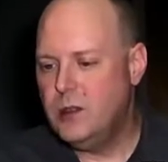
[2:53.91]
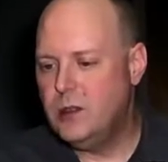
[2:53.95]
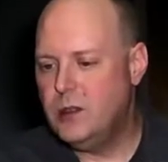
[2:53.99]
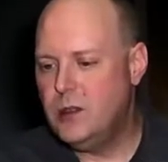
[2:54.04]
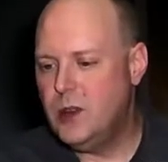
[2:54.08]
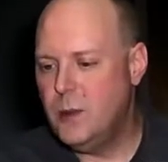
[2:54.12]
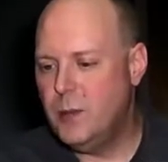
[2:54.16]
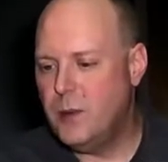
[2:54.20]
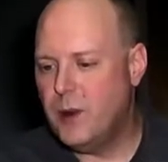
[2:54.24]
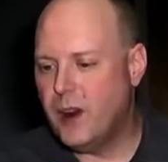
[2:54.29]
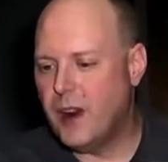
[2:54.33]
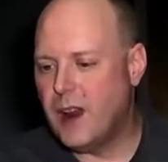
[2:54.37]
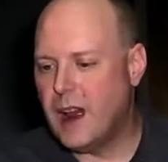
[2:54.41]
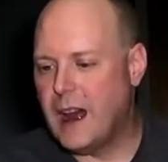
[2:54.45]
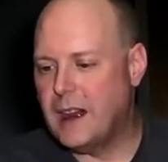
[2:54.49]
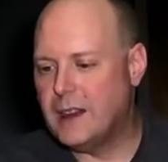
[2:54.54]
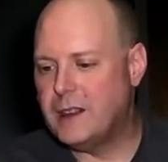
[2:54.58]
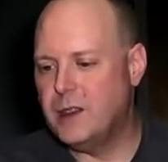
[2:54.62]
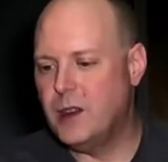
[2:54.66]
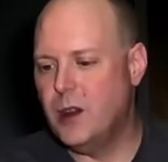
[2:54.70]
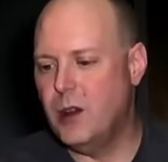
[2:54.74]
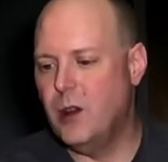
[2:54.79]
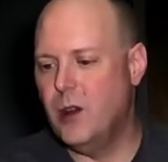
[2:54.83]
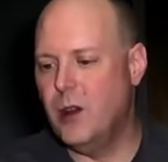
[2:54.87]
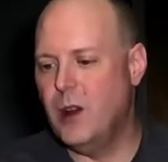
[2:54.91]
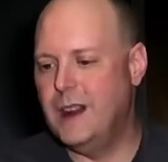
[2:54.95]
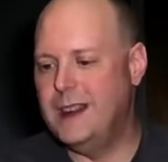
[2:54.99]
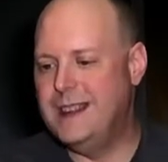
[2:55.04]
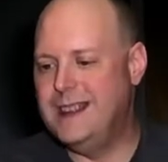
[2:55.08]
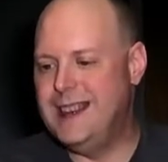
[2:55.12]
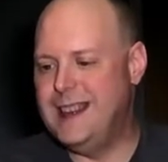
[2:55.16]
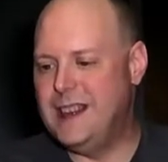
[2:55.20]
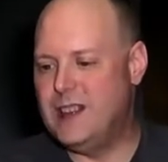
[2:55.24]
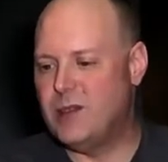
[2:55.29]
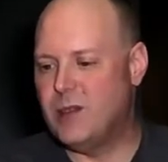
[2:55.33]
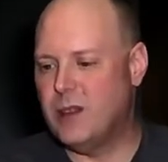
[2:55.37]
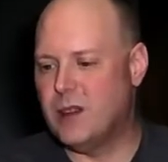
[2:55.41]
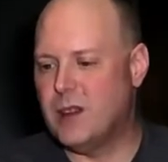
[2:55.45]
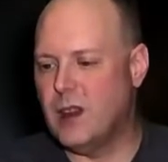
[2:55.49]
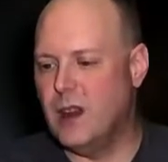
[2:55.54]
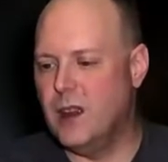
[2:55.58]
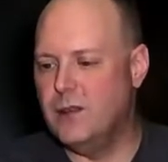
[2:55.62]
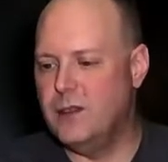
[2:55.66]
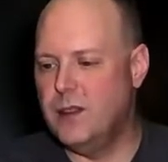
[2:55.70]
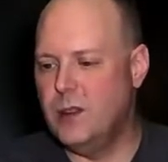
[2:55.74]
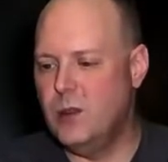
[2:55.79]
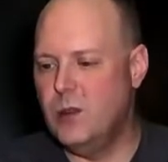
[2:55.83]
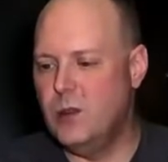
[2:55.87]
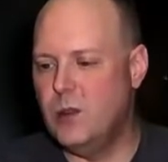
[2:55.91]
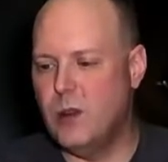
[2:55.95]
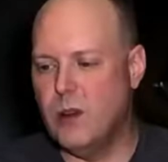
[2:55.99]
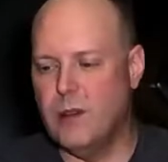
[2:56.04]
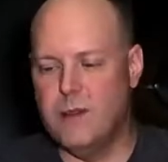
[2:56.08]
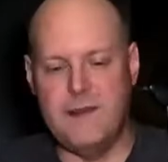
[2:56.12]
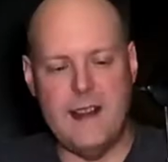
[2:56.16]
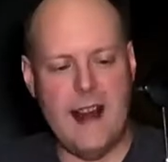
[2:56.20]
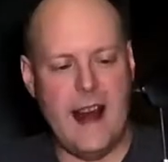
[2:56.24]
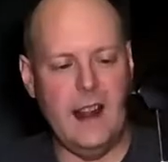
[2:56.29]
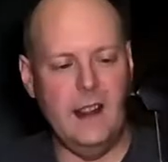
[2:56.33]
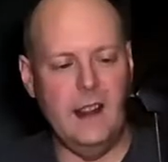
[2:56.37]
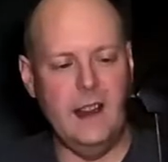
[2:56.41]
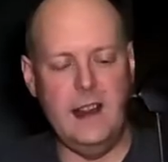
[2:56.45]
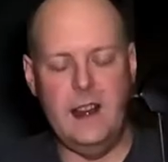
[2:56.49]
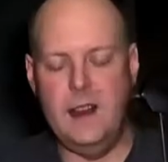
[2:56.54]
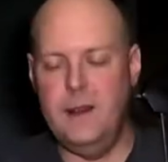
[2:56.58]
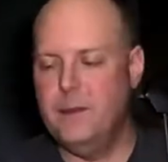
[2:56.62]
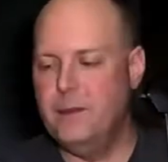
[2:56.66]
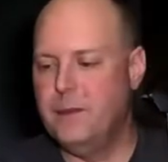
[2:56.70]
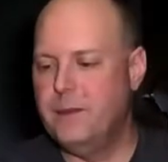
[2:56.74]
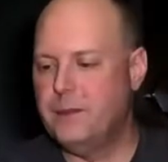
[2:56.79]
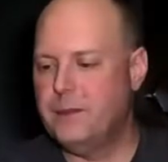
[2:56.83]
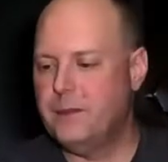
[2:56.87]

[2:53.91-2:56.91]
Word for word: Tupungato district of the Uco Valley